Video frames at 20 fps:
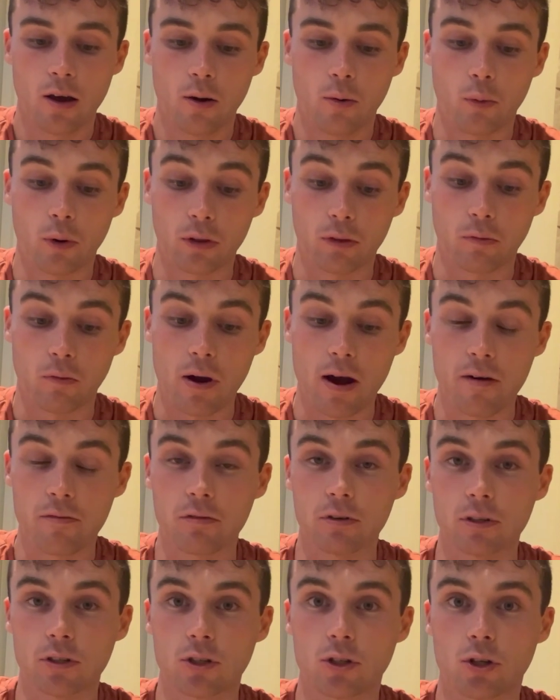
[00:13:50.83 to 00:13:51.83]
with
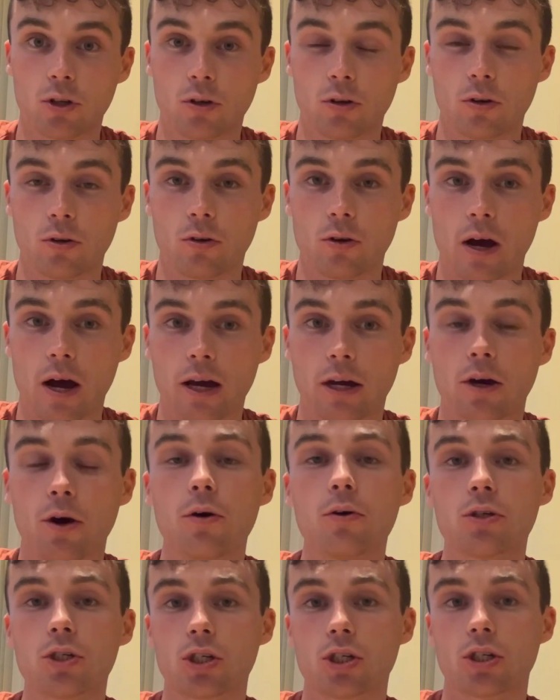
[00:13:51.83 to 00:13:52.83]
reference to a
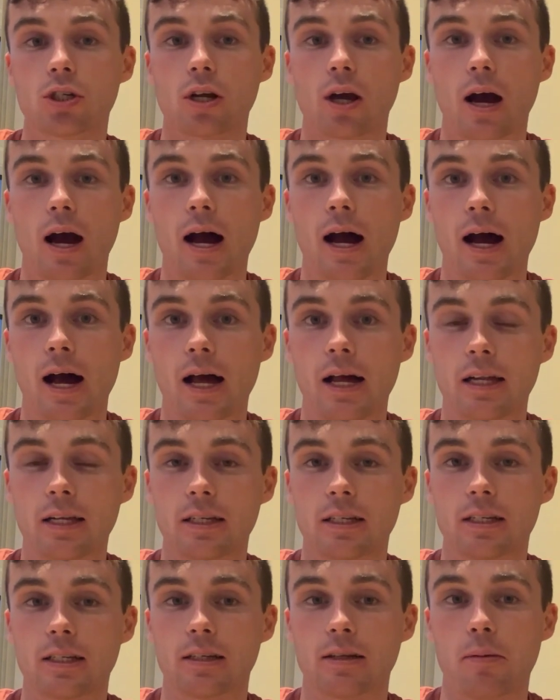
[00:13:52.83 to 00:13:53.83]
coach
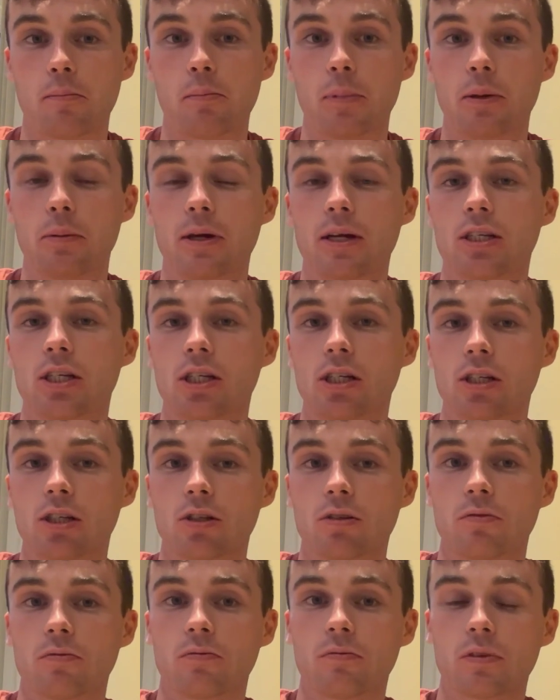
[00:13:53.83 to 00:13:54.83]
and maybe a change
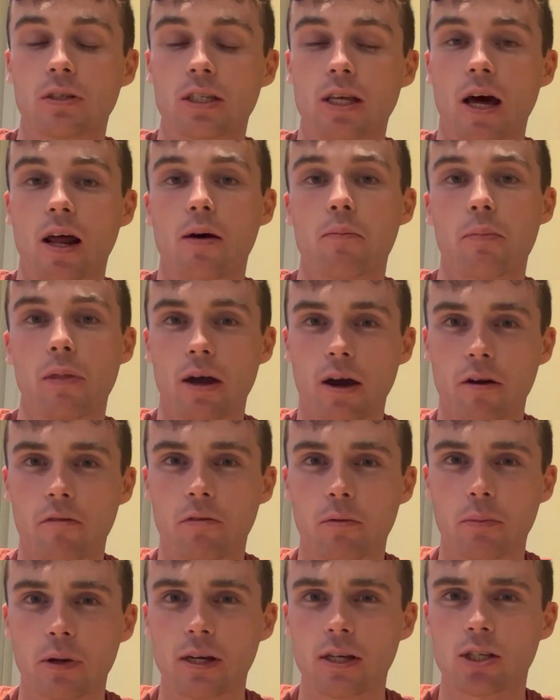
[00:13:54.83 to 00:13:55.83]
of setup there
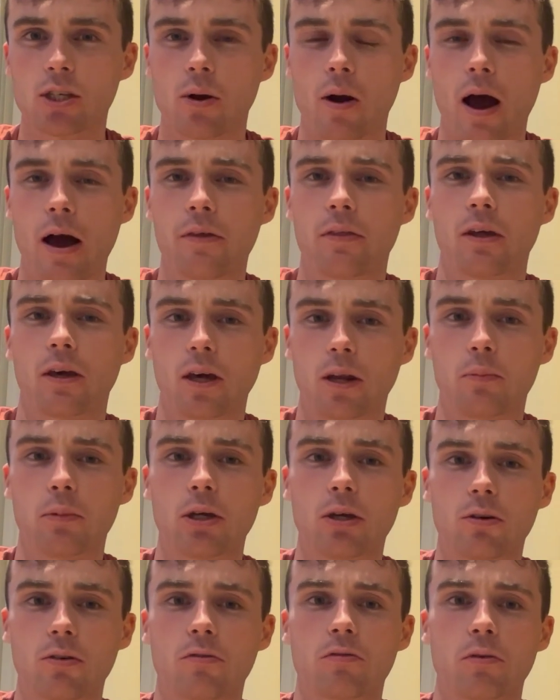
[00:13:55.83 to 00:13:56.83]
for me. So I think it'll be
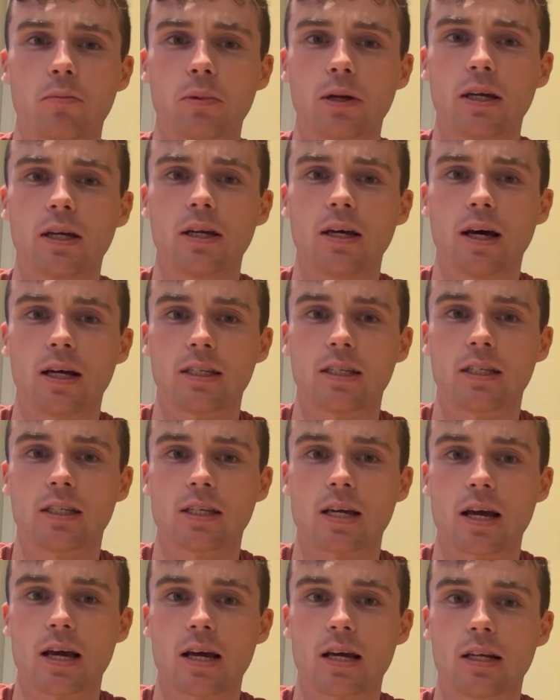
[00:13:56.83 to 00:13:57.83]
good for me, as I
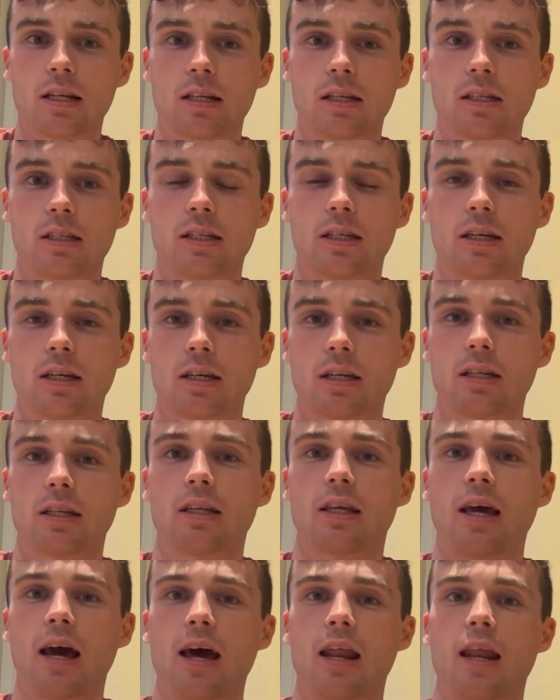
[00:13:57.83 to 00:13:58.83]
said, to
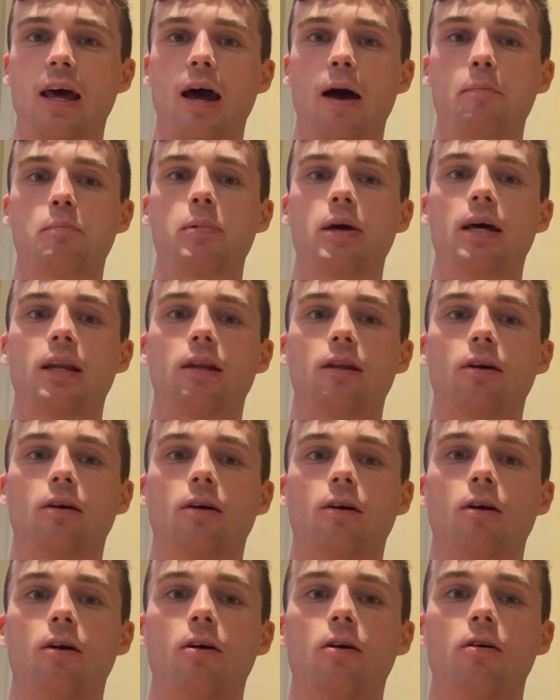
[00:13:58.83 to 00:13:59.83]
get a bit
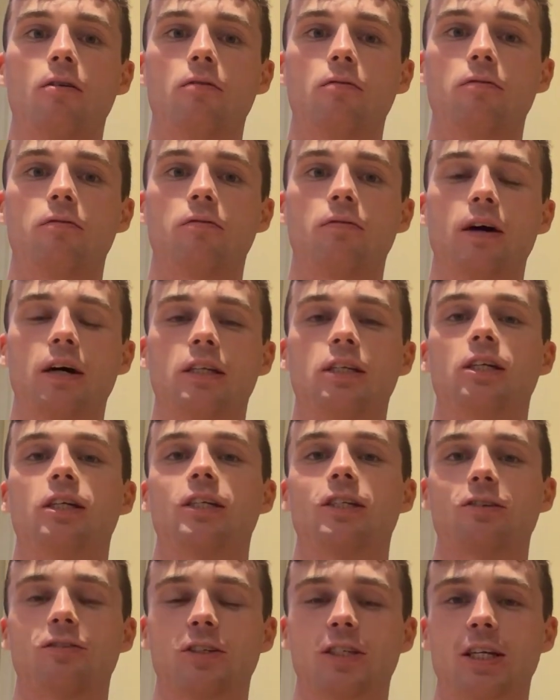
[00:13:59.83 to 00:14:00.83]
of a
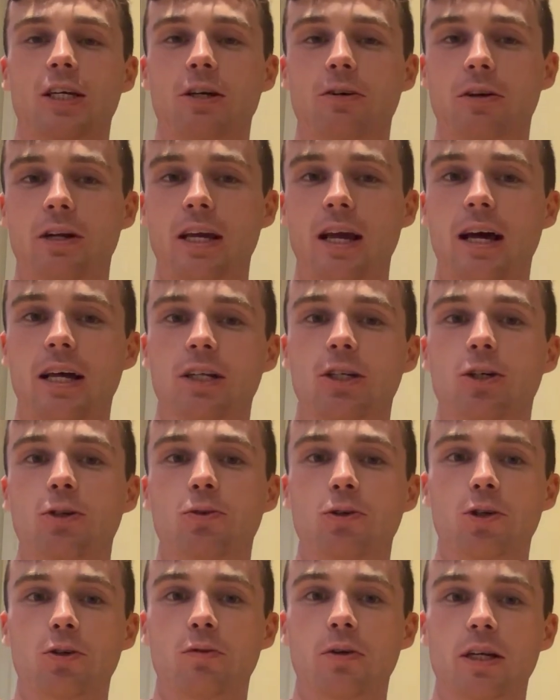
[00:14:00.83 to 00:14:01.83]
change of scenery and to go
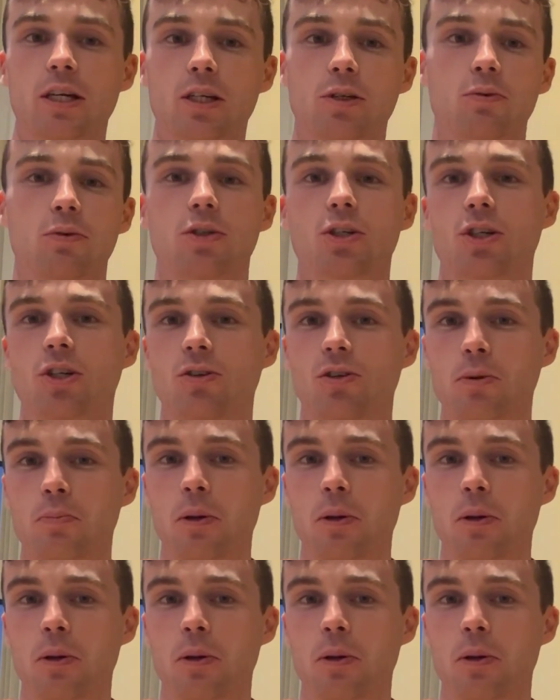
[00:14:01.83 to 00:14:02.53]
to a race where there's a load of